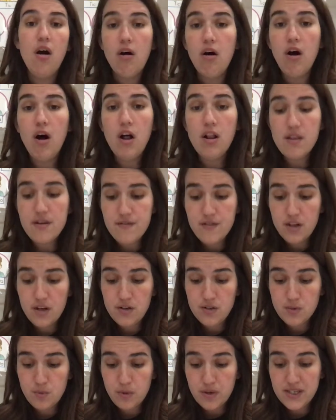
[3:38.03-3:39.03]
All of
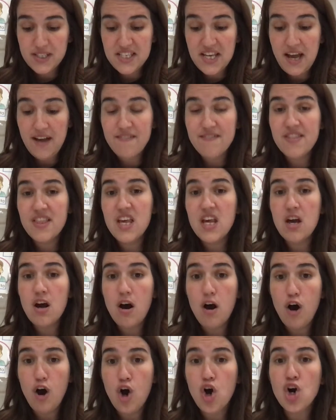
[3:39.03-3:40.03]
those words have the
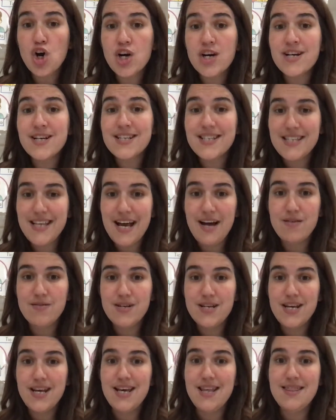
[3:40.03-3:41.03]
R
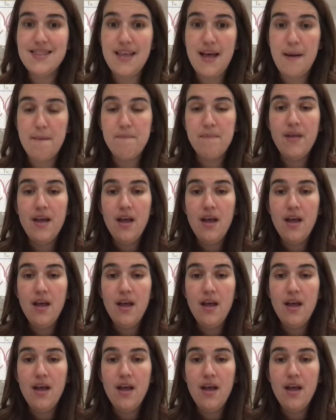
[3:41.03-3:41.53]
sound in them.